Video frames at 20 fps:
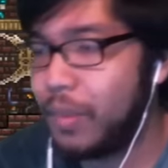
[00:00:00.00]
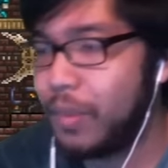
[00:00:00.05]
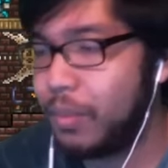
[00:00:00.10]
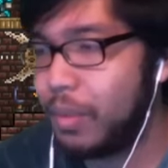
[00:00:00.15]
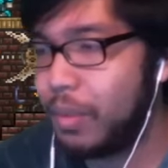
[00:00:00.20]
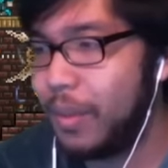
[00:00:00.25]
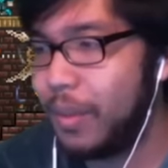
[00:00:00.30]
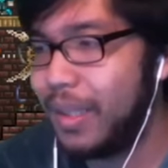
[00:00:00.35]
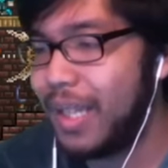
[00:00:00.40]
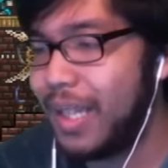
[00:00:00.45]

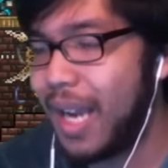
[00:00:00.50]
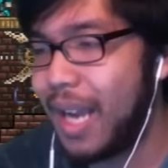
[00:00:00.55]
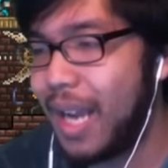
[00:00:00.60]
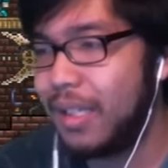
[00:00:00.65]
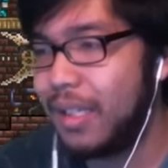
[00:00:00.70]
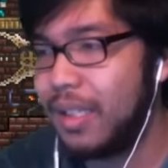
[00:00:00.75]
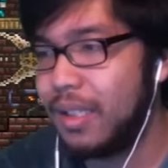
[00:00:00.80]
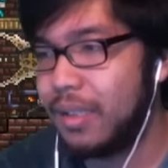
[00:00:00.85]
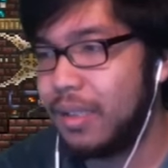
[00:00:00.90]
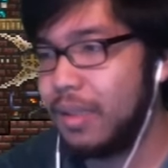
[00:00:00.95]
probably the
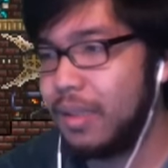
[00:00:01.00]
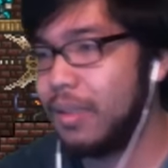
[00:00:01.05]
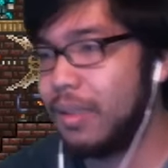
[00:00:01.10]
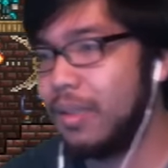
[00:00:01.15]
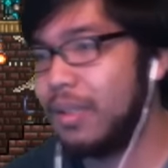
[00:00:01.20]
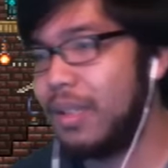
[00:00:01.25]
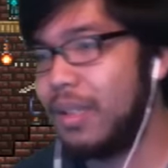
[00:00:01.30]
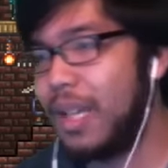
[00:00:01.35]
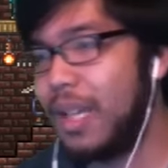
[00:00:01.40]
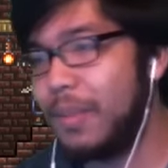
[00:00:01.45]
ice
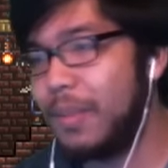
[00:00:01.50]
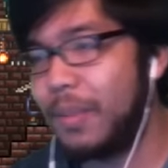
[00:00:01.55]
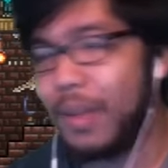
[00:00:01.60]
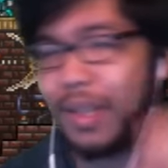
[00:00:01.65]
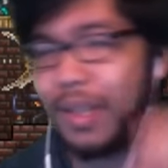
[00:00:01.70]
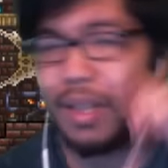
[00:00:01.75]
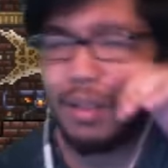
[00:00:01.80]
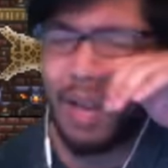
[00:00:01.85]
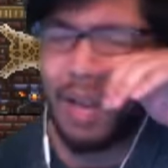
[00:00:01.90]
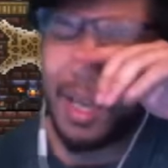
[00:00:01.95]
slime
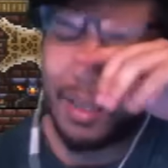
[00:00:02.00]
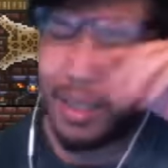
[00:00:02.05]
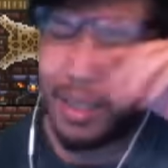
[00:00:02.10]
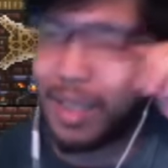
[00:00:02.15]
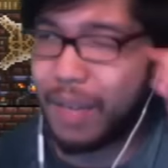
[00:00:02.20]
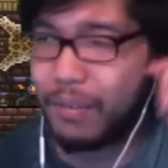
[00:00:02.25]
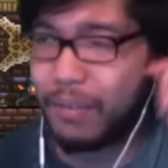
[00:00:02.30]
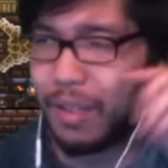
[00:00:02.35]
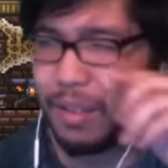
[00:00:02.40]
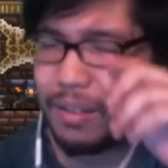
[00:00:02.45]
spike. Oh, I
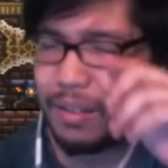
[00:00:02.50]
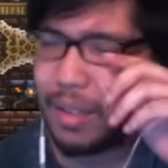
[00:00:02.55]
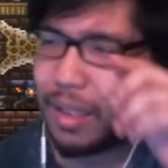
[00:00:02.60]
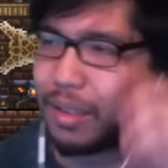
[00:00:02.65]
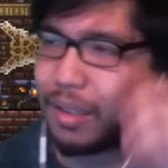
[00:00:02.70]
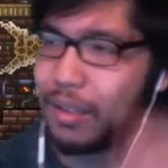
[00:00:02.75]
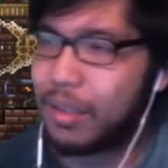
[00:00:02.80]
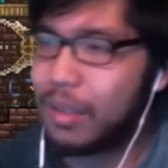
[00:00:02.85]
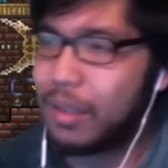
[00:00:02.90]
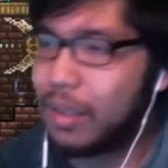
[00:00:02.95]
think I've killed
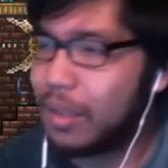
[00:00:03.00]
that.